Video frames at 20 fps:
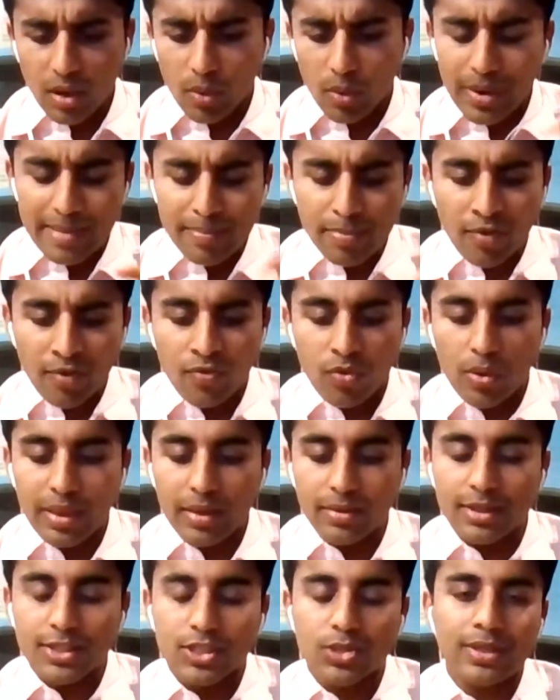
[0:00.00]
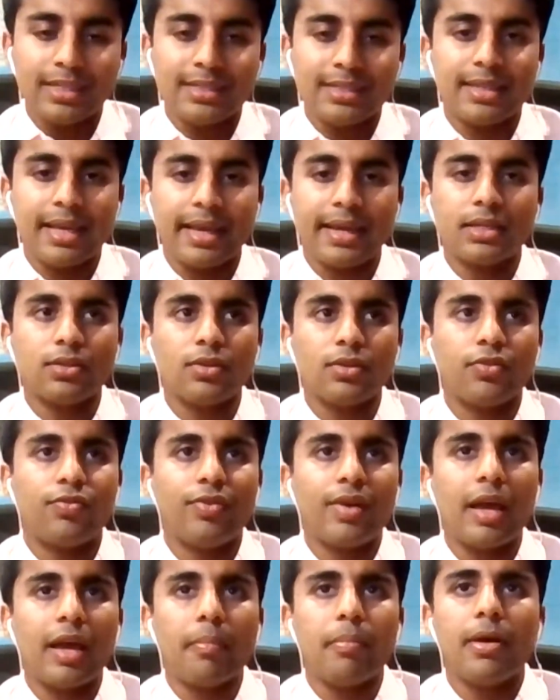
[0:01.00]
on the 22nd of
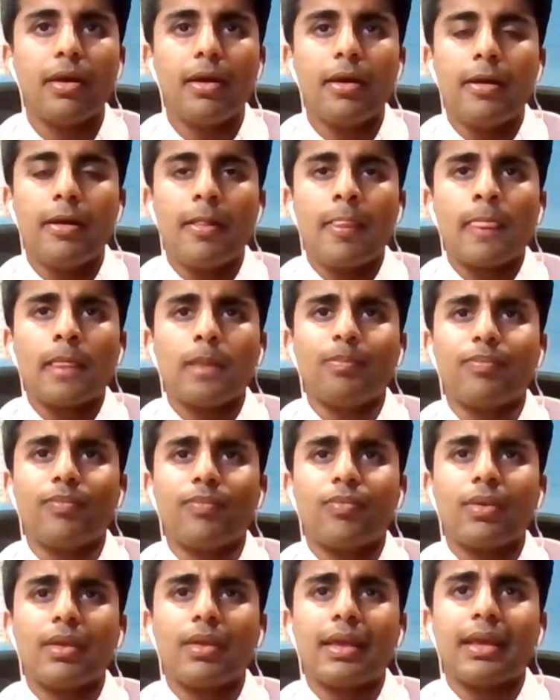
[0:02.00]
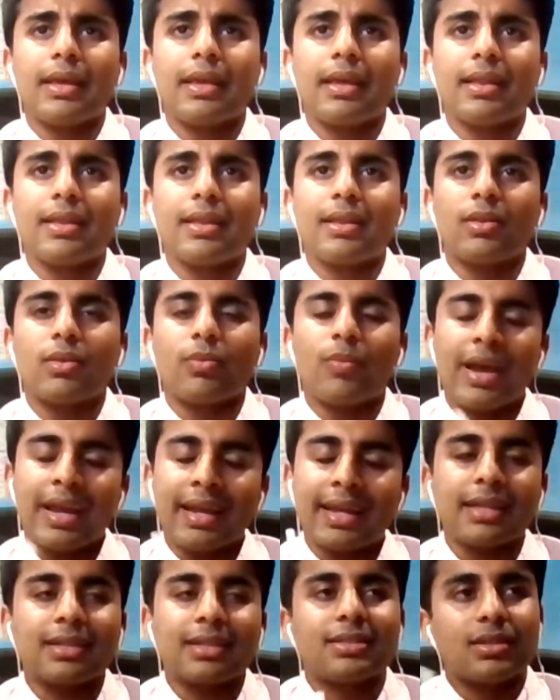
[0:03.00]
Feb,
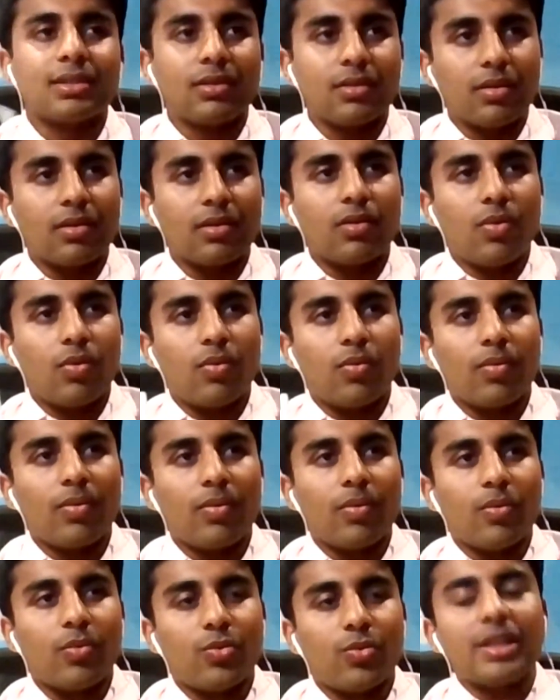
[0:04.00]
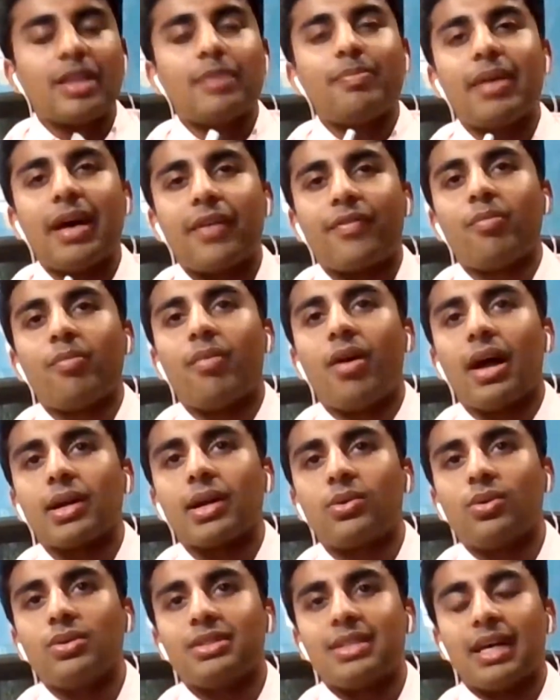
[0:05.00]
where it gets really bad for
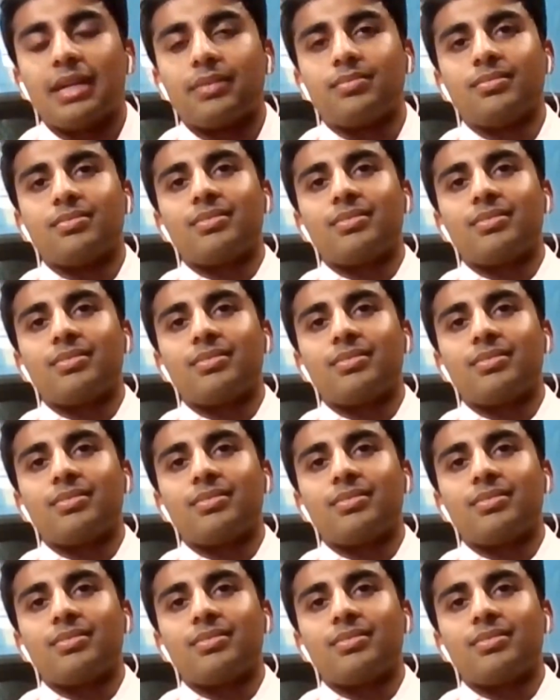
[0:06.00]
Michael is that,